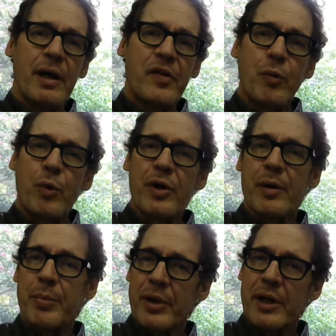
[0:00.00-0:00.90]
Is it worth
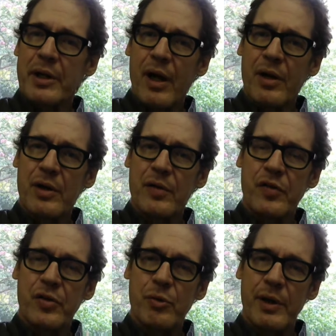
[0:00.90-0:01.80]
$1 billion
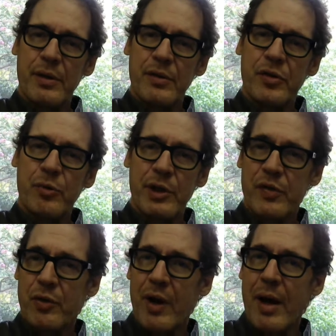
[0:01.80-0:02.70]
to
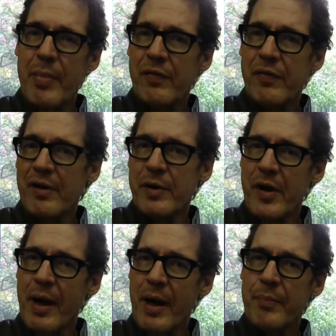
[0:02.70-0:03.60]
reduce crime by
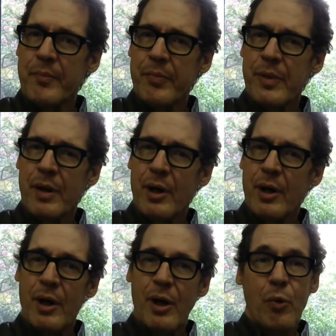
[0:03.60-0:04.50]
5%?
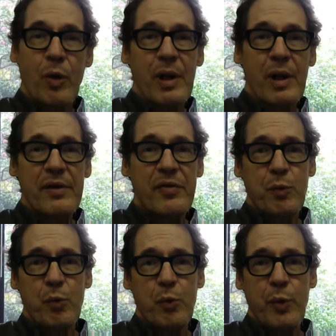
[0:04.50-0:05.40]
Well, if
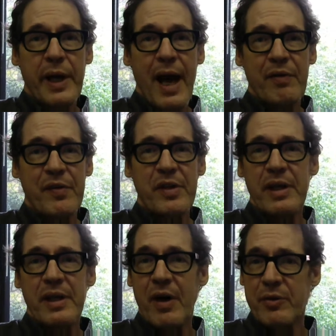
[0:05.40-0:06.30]
we have a
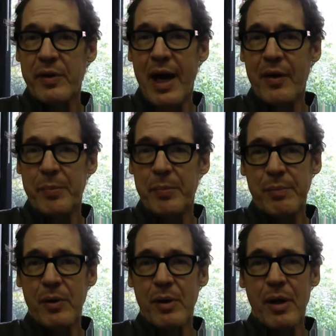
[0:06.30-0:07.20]
city of 100,000
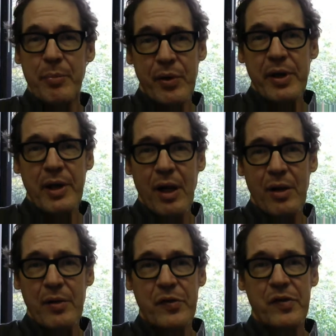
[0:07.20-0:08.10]
people, $1
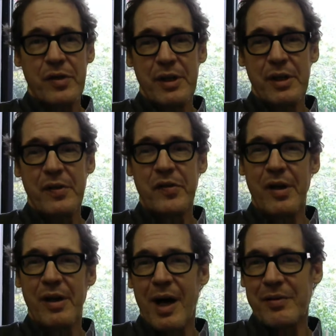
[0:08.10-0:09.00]
billion is
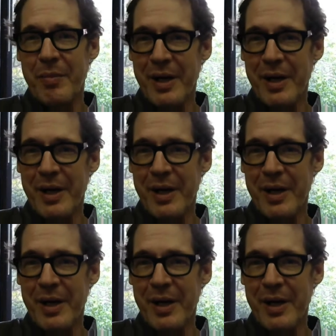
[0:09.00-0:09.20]
a lot of